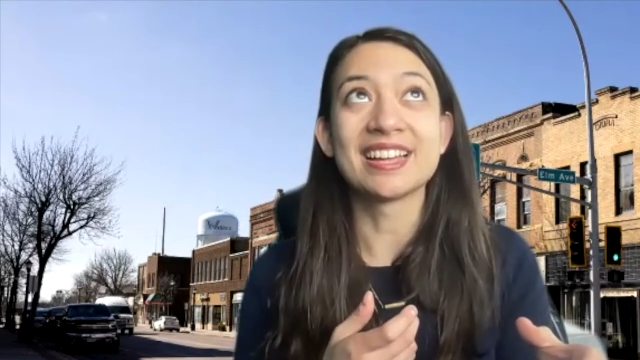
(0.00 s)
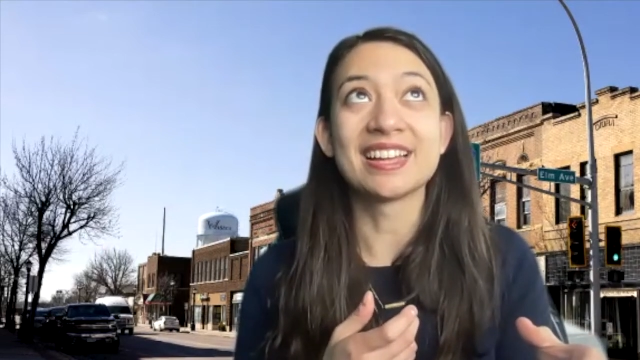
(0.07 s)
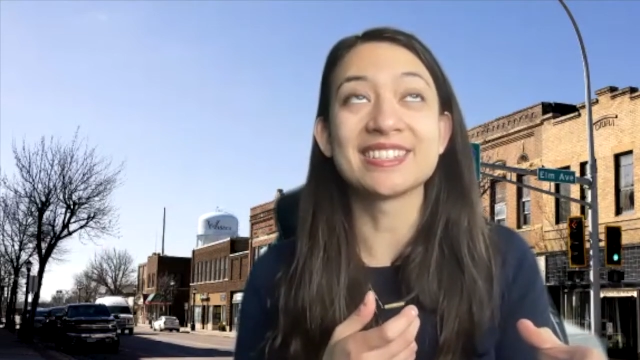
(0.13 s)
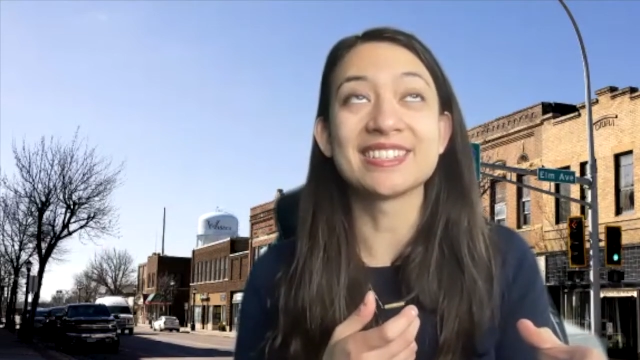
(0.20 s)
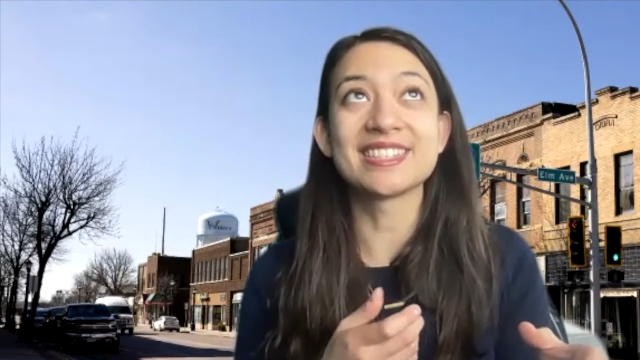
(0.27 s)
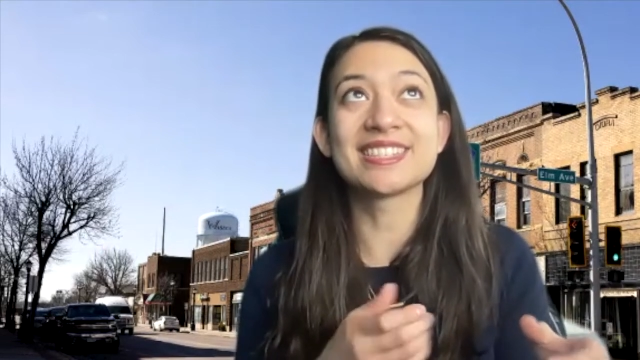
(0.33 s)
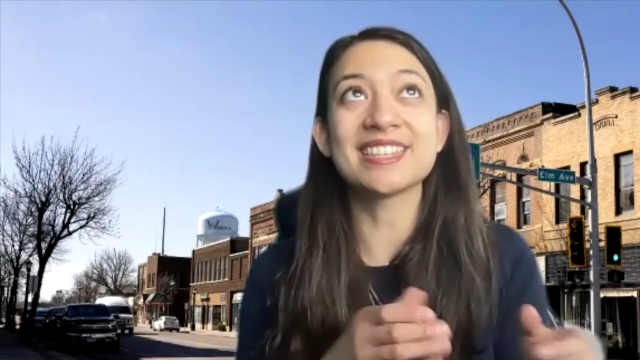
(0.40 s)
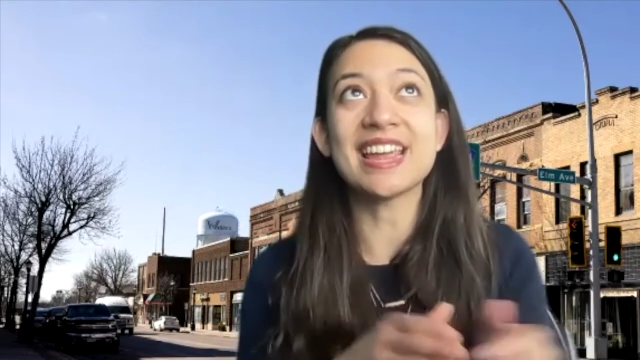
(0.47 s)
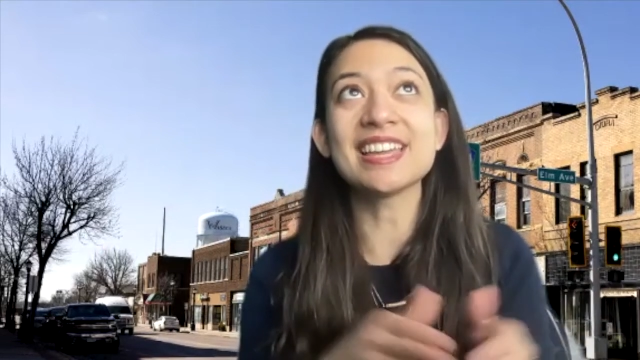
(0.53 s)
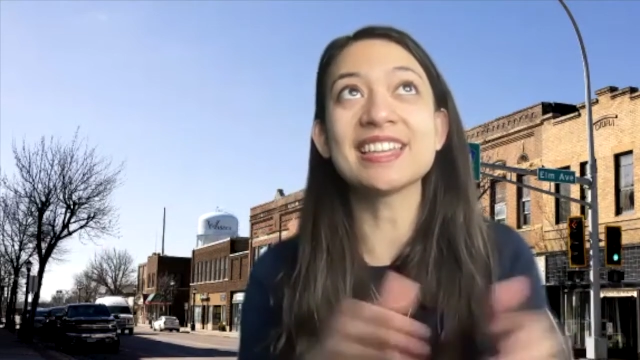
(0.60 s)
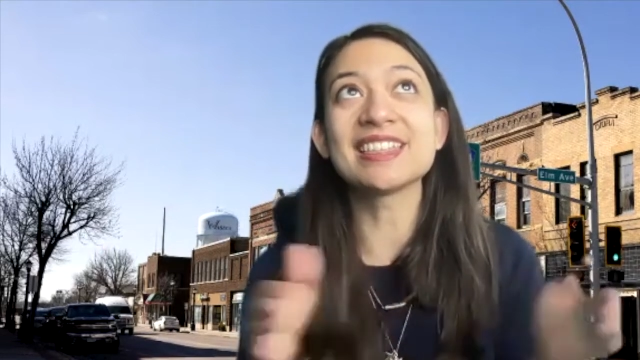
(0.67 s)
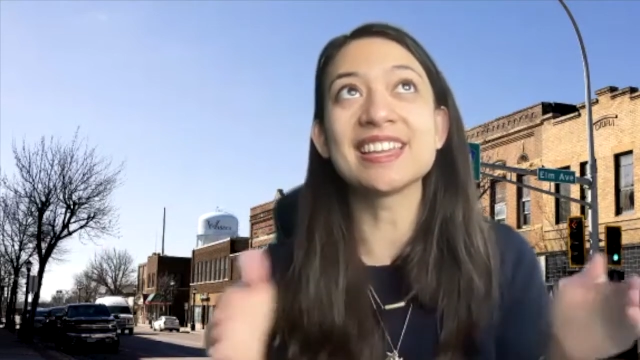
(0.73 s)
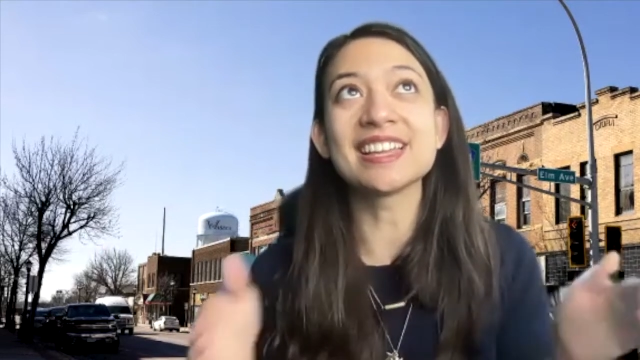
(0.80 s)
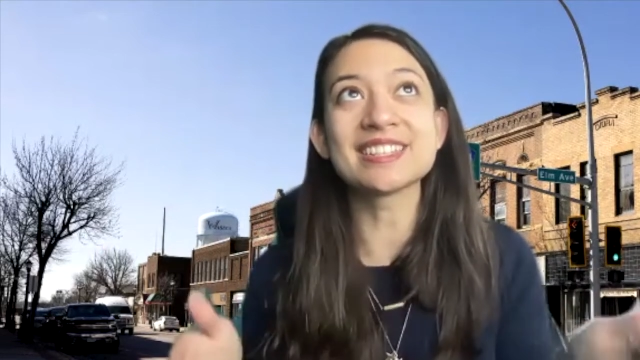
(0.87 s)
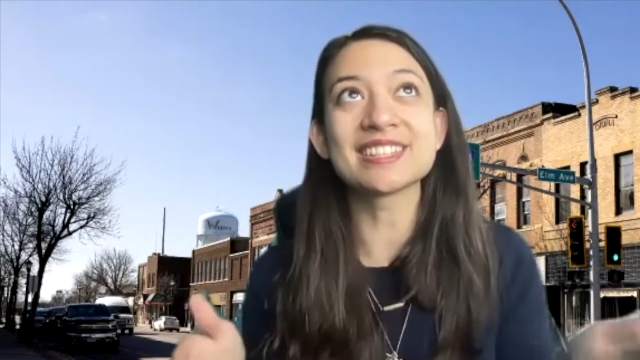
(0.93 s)
say
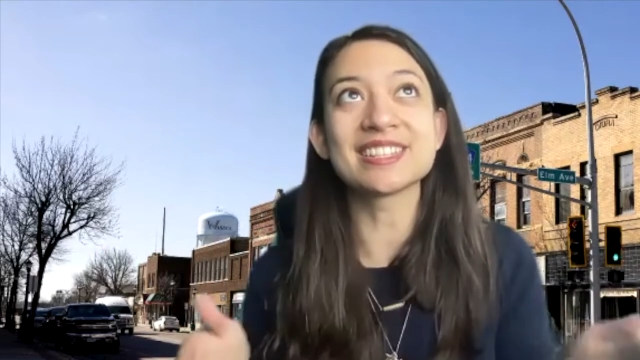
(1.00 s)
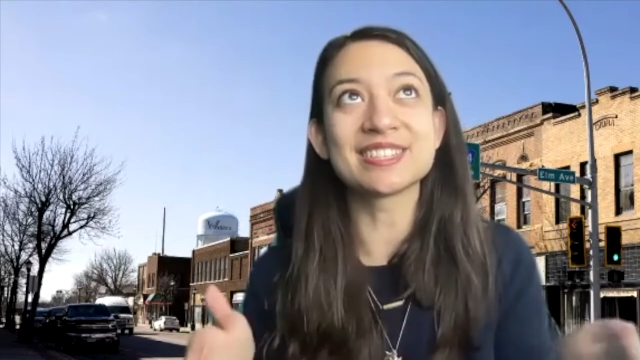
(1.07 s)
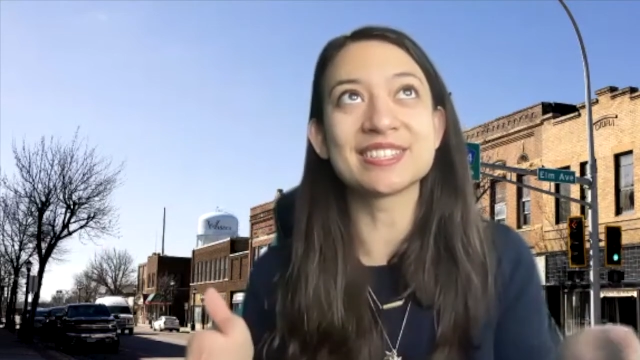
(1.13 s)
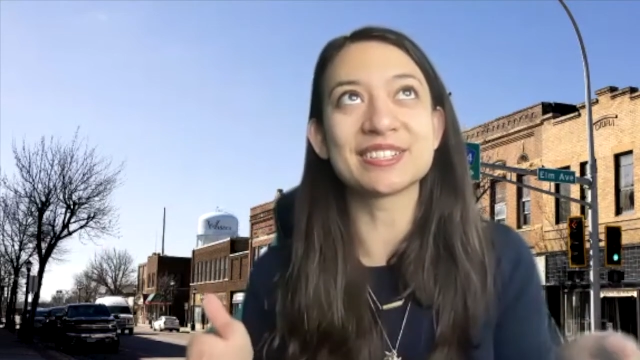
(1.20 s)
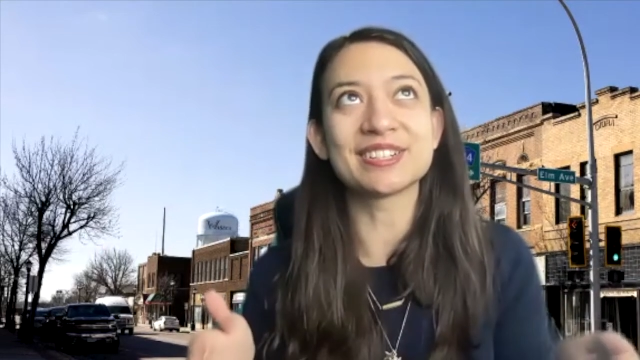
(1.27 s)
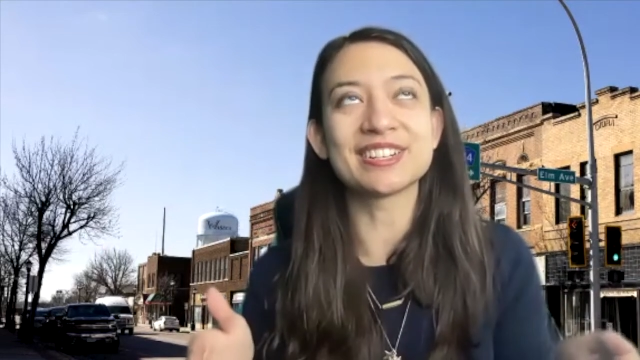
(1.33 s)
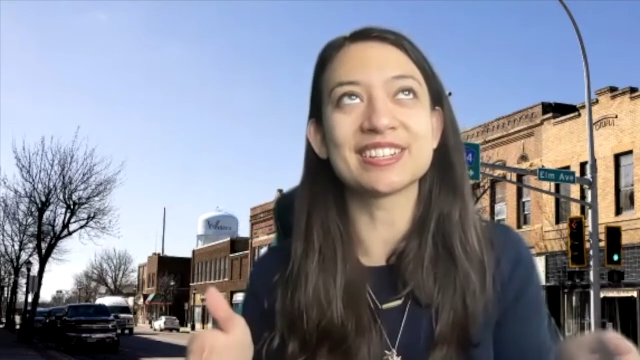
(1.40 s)
things a certain,